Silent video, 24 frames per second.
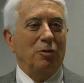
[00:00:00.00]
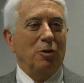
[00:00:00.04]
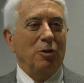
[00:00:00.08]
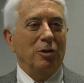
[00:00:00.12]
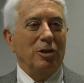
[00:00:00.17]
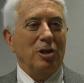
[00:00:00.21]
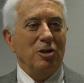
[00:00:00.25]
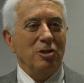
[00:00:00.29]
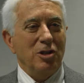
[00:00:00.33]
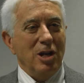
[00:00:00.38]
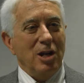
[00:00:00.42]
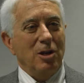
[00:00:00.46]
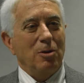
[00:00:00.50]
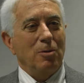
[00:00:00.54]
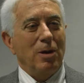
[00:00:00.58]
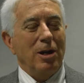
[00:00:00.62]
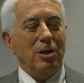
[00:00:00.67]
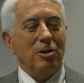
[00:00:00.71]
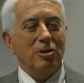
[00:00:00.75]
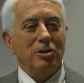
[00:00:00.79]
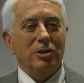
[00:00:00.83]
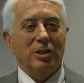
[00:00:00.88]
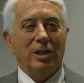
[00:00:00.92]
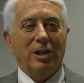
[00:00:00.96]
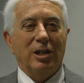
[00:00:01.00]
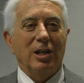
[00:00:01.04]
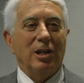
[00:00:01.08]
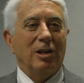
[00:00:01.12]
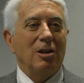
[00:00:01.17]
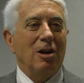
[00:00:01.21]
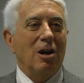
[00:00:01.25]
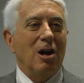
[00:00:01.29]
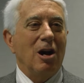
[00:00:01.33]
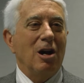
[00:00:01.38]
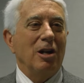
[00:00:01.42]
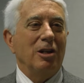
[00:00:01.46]
for their generators to
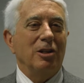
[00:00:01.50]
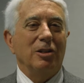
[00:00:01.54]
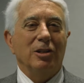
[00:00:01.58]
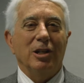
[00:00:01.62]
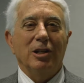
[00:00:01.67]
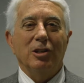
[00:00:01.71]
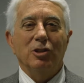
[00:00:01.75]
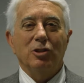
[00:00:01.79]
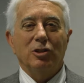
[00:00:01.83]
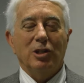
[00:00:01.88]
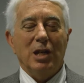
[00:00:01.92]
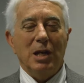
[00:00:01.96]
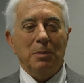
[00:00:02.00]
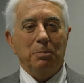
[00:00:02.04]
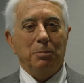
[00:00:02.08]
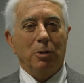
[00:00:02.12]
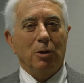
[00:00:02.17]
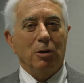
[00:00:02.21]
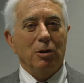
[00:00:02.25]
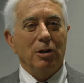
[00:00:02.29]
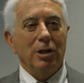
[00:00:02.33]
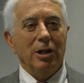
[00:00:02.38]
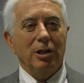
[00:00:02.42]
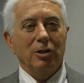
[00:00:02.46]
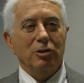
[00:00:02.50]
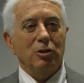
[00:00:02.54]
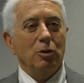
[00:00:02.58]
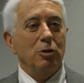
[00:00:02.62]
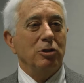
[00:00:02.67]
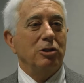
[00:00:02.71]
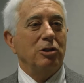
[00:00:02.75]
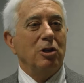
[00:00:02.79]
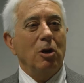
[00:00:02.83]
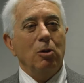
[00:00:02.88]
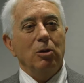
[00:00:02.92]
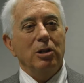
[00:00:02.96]
kick on, and they just keep purring, so
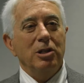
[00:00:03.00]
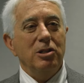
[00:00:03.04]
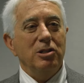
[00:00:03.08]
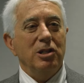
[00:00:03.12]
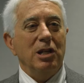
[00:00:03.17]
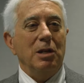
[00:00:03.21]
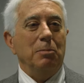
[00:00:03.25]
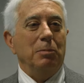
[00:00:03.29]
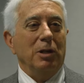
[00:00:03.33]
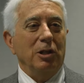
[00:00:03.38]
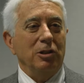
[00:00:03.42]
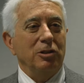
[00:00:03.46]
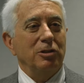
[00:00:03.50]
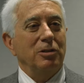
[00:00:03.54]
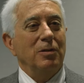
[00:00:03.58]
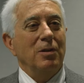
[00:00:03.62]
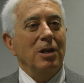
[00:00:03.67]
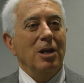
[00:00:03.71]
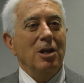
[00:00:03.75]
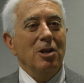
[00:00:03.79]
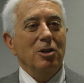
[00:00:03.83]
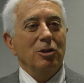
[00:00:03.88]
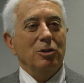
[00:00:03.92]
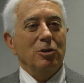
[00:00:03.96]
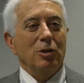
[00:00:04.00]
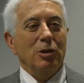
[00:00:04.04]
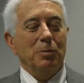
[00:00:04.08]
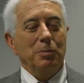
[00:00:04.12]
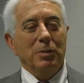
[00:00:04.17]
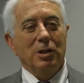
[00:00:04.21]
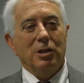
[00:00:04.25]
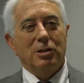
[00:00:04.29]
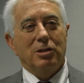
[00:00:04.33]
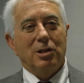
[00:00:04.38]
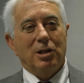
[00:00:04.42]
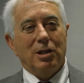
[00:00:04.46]
it's totally seamless. So in
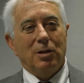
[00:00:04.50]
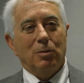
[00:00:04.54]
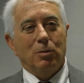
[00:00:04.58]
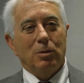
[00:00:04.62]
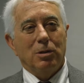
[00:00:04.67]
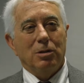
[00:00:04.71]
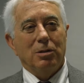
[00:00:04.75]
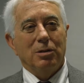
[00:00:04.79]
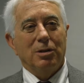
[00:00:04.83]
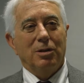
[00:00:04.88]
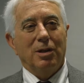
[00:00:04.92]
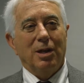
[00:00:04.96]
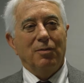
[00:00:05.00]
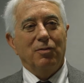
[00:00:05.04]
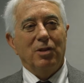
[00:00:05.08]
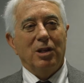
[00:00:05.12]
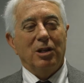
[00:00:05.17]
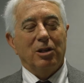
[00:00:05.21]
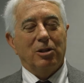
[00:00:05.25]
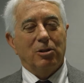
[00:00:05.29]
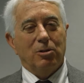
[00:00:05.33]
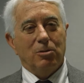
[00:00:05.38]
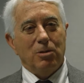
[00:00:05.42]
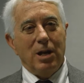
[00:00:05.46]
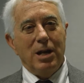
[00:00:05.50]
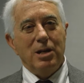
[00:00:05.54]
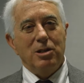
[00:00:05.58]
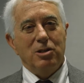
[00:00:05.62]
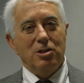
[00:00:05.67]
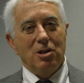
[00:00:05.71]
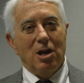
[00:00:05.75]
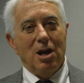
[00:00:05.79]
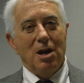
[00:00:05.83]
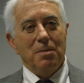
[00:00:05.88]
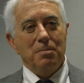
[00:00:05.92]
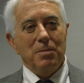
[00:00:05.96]
the military world, they've done a great
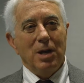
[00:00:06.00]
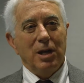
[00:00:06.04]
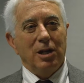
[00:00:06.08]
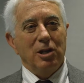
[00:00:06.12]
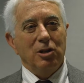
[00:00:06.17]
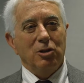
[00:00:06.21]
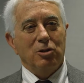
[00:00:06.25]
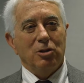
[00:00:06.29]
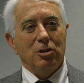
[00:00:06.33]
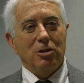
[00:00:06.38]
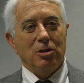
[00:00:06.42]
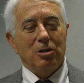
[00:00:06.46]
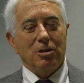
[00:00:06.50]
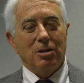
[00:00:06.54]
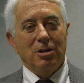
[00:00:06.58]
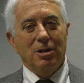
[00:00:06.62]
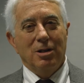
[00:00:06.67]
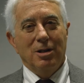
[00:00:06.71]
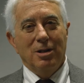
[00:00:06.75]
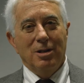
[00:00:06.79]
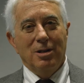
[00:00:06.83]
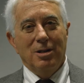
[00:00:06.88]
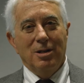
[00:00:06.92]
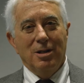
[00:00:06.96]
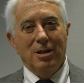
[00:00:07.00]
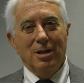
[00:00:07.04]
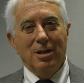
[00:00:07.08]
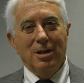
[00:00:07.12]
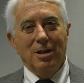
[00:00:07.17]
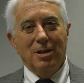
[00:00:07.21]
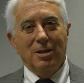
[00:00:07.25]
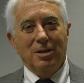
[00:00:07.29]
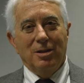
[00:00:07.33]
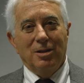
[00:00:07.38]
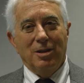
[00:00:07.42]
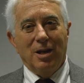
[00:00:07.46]
job making sure
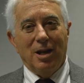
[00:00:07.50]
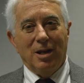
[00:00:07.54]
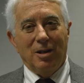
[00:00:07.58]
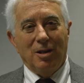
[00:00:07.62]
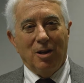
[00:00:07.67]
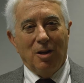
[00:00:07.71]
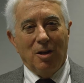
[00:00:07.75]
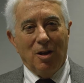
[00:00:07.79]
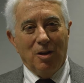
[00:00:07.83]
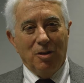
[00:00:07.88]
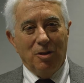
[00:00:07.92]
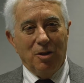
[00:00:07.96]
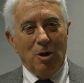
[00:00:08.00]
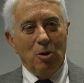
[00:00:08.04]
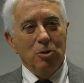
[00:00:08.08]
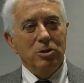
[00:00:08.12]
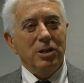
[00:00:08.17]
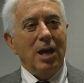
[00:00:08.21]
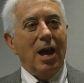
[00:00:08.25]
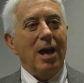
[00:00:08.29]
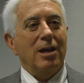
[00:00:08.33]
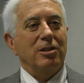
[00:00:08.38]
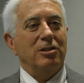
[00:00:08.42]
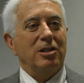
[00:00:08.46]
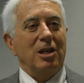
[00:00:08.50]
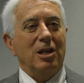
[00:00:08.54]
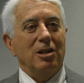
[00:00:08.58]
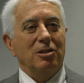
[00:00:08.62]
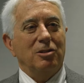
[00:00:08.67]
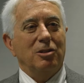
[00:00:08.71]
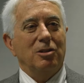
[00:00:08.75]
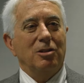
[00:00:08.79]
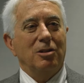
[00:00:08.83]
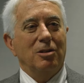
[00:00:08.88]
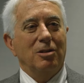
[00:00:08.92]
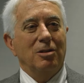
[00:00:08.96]
that those
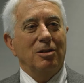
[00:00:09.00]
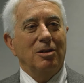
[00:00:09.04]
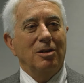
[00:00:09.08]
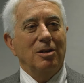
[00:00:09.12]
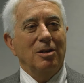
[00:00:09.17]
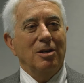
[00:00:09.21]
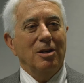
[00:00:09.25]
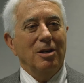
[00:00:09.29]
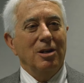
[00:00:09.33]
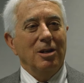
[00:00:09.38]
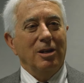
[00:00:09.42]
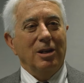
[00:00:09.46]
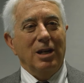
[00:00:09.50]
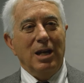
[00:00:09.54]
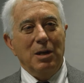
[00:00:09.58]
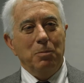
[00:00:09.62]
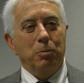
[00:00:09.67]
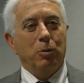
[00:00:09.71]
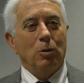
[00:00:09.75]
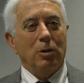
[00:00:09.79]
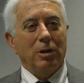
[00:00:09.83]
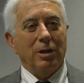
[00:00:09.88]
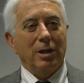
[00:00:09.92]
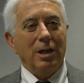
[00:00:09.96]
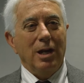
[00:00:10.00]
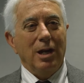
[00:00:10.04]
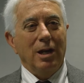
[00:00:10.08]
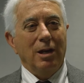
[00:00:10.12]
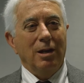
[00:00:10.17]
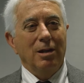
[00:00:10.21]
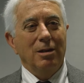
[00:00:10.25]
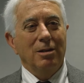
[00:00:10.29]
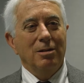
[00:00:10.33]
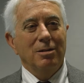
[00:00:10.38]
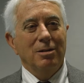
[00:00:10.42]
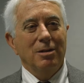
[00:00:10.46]
assets keep
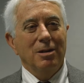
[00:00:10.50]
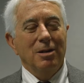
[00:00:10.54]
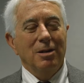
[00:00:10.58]
working,